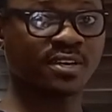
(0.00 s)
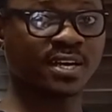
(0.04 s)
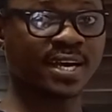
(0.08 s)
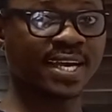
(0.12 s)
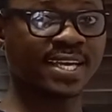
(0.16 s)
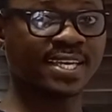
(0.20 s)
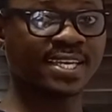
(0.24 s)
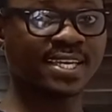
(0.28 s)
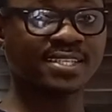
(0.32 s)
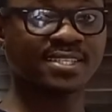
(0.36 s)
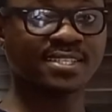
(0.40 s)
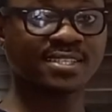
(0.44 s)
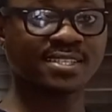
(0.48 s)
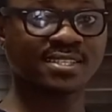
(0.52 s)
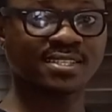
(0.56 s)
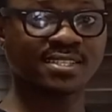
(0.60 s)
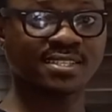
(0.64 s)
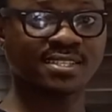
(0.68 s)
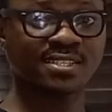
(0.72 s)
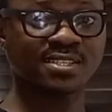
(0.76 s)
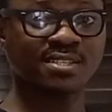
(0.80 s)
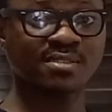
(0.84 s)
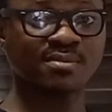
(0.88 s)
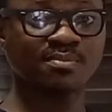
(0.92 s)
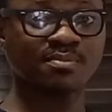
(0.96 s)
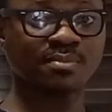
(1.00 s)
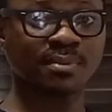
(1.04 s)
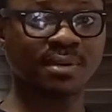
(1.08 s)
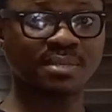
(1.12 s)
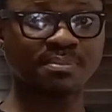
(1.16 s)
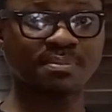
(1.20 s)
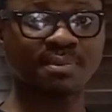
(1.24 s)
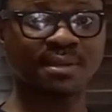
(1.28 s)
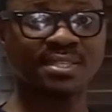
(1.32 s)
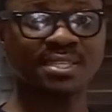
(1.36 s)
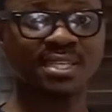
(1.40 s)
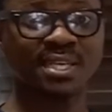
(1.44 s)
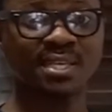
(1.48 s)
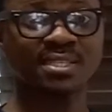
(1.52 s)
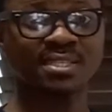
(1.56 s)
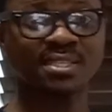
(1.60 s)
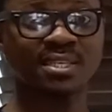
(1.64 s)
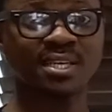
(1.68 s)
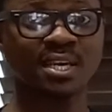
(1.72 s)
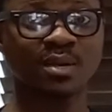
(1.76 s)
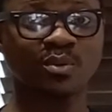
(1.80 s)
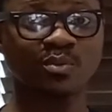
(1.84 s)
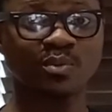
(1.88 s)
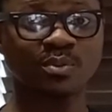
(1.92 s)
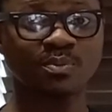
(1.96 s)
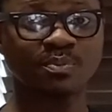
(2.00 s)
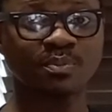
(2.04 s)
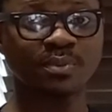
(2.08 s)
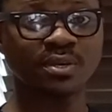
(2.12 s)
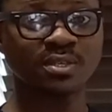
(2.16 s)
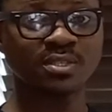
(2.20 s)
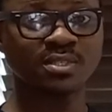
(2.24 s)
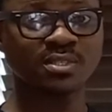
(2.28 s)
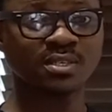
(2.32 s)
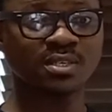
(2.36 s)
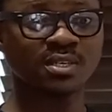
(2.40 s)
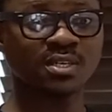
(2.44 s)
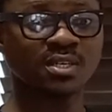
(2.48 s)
IAS 16 property pattern and equipment,